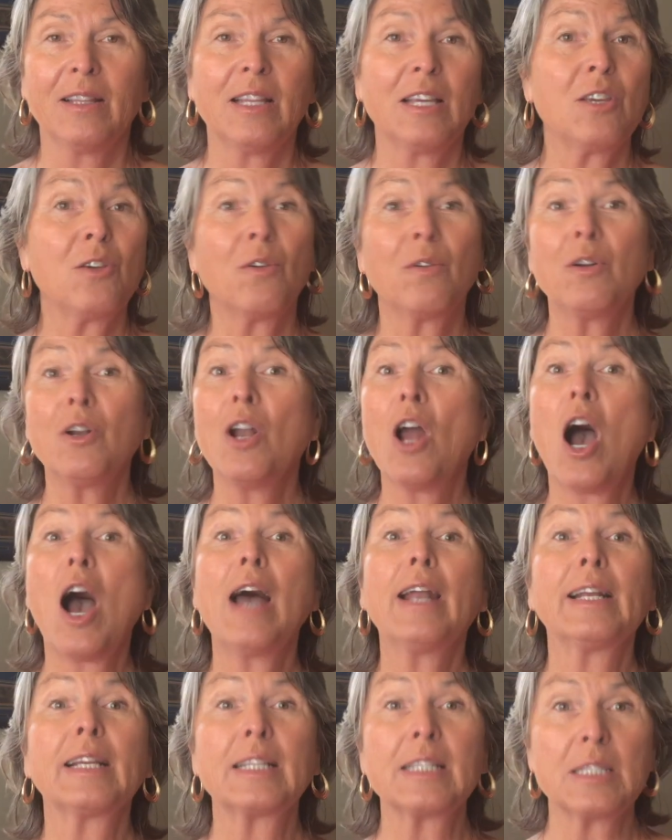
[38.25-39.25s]
that you're
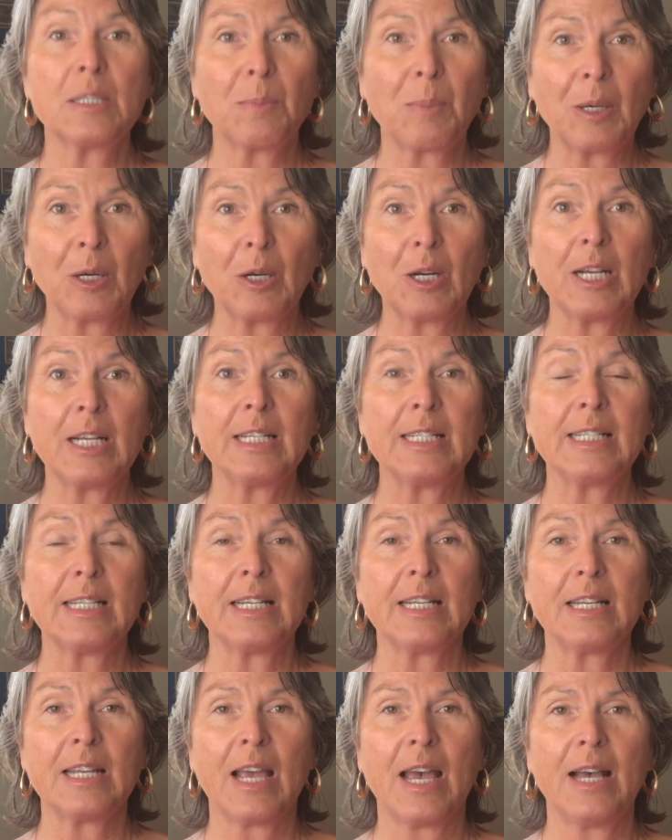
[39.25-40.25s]
not
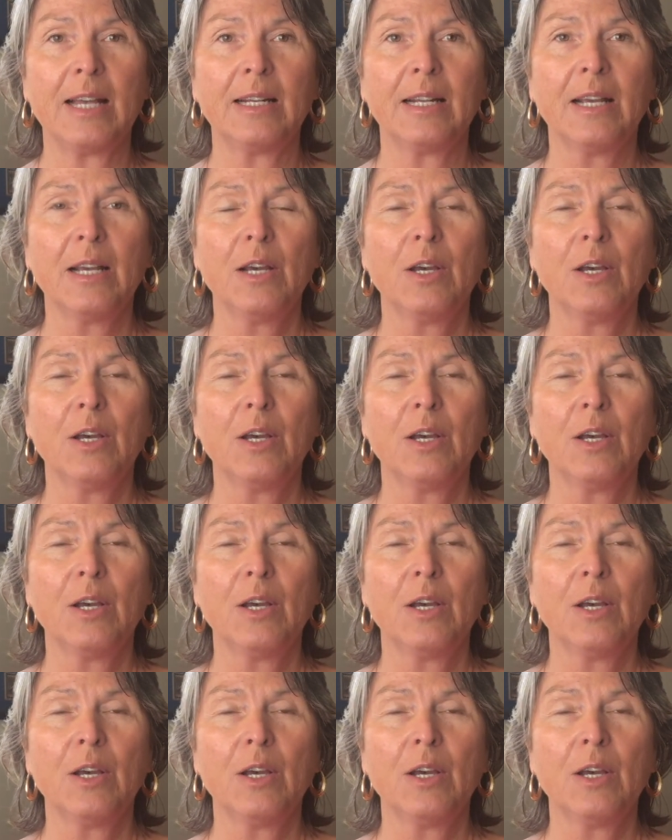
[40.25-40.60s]
experiencing yet.